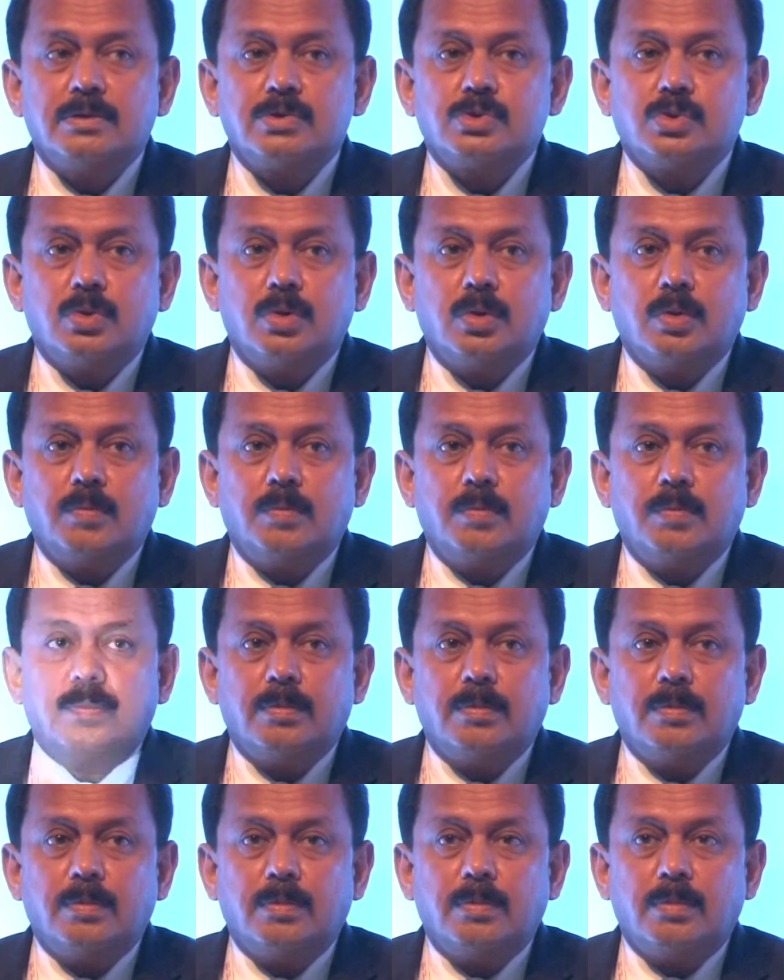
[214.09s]
So,
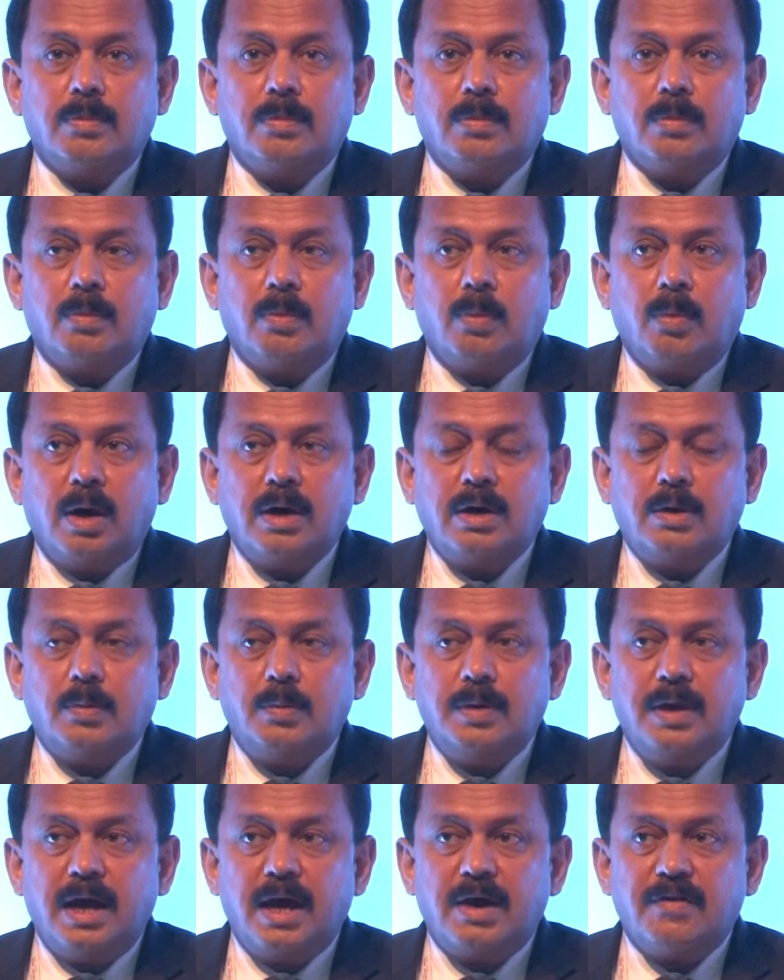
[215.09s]
what
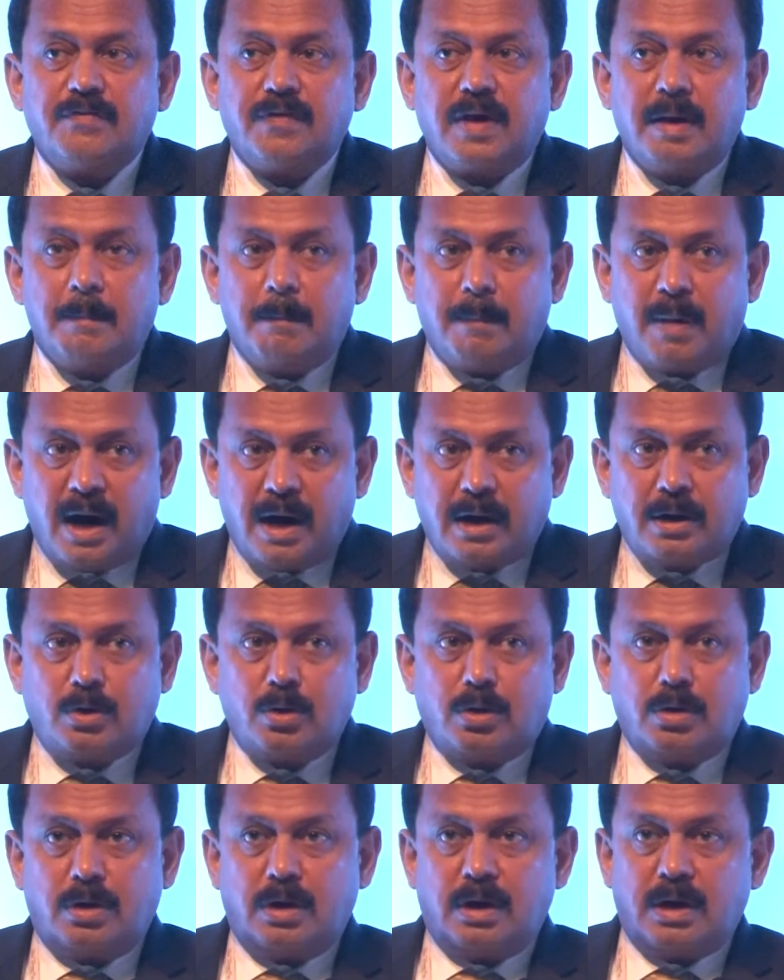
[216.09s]
we have embarked
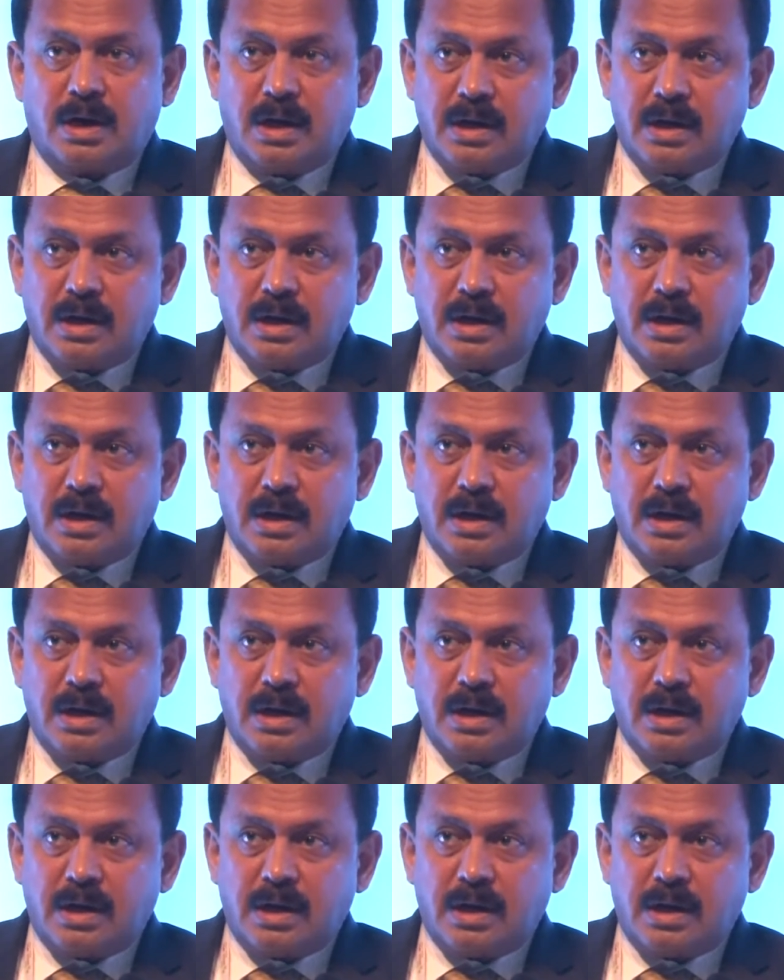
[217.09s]
on,